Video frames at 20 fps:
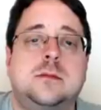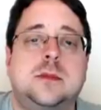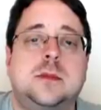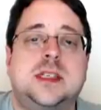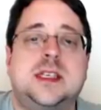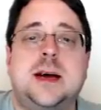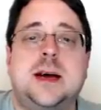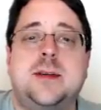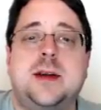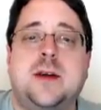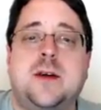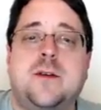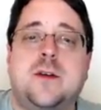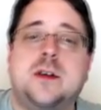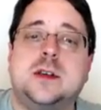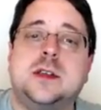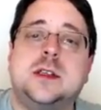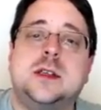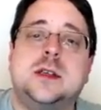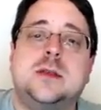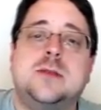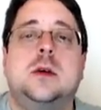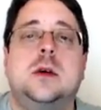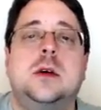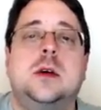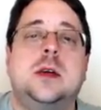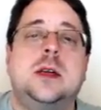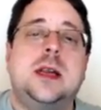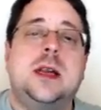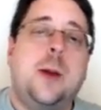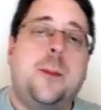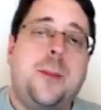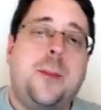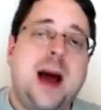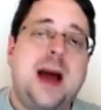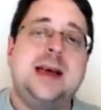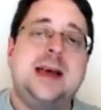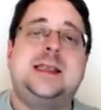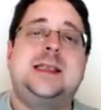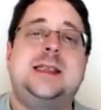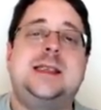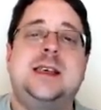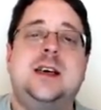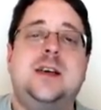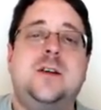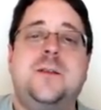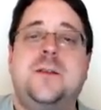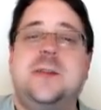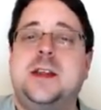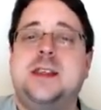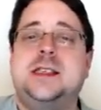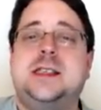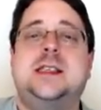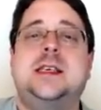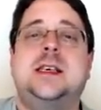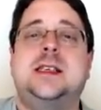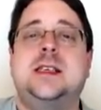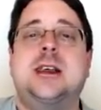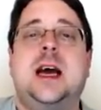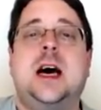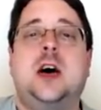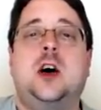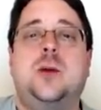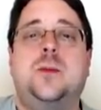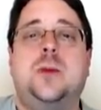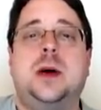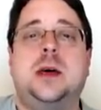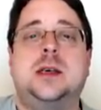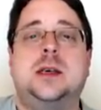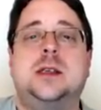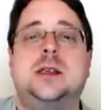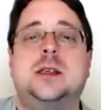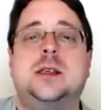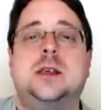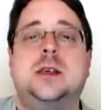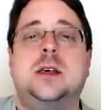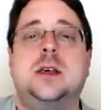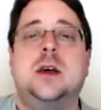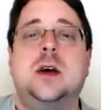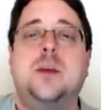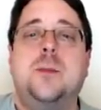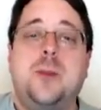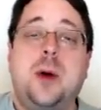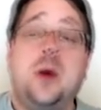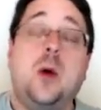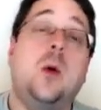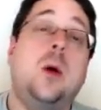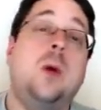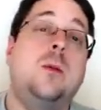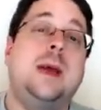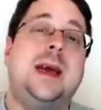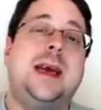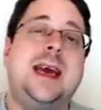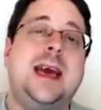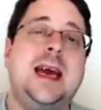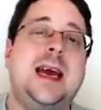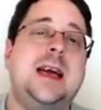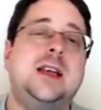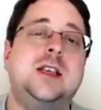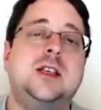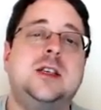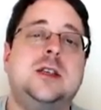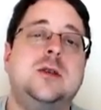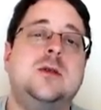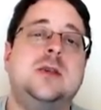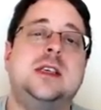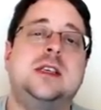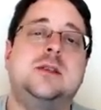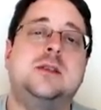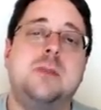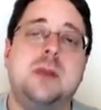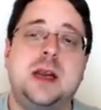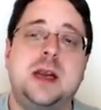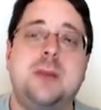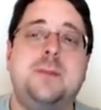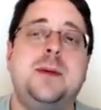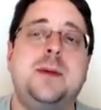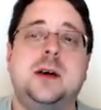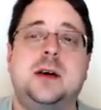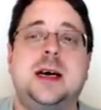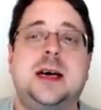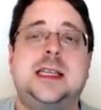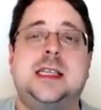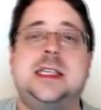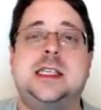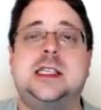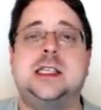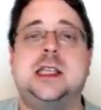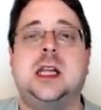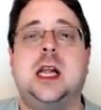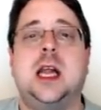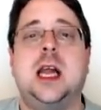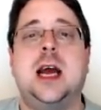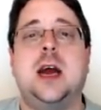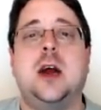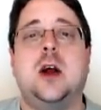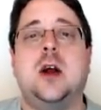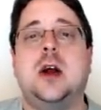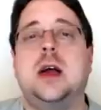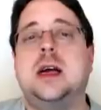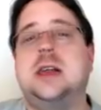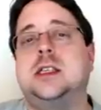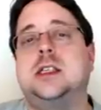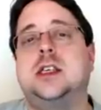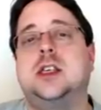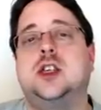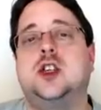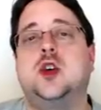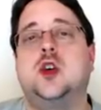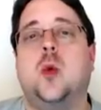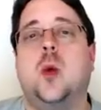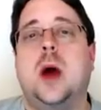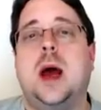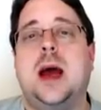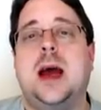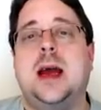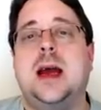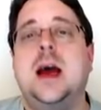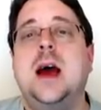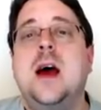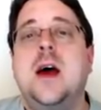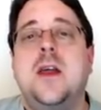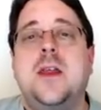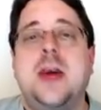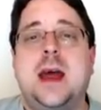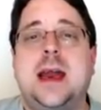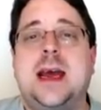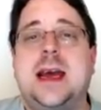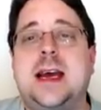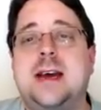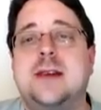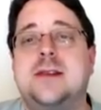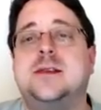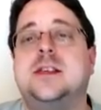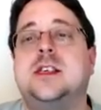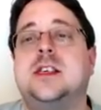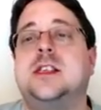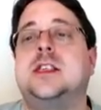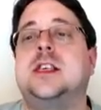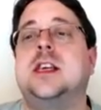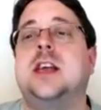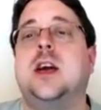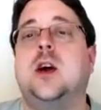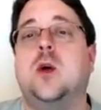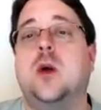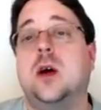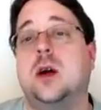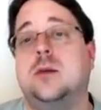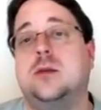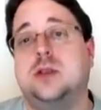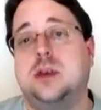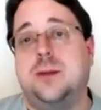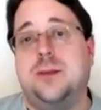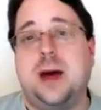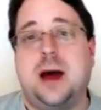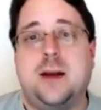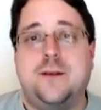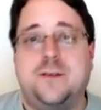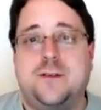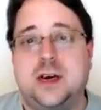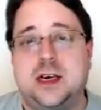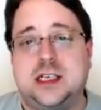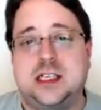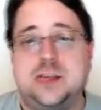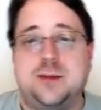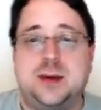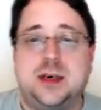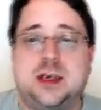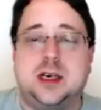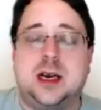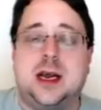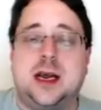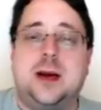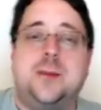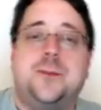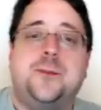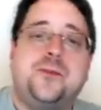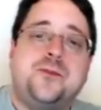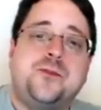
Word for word: Same difference. Now by itself, this doesn't help us, but what we can do is manipulate this layer in such a way that it gives us an incredible amount of flexibility.